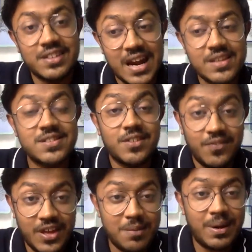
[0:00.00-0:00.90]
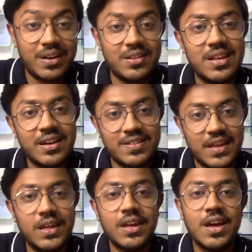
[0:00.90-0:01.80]
is way better than
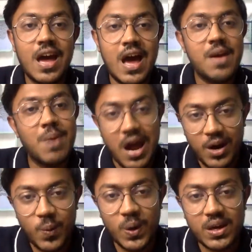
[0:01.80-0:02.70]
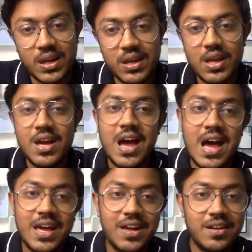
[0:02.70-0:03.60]
saying I am hardworking,
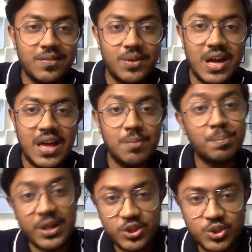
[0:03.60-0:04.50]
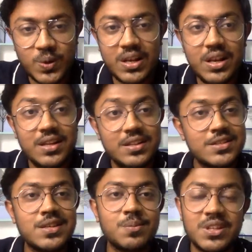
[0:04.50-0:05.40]
I am punctual. This is
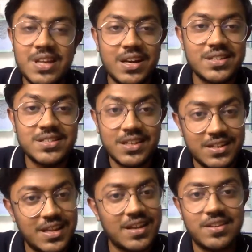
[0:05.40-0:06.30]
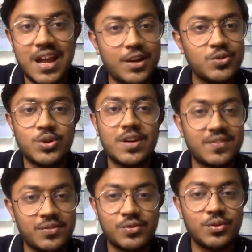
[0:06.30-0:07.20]
something that you should have
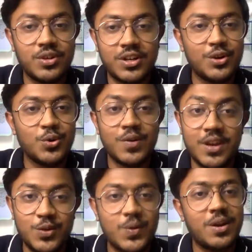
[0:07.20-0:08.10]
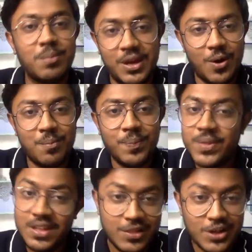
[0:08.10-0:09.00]
told when you were in BCom,
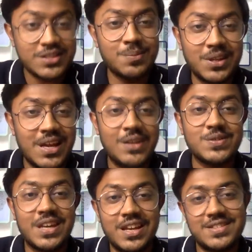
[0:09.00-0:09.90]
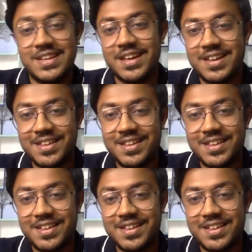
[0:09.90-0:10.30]
not something that you say in a CA.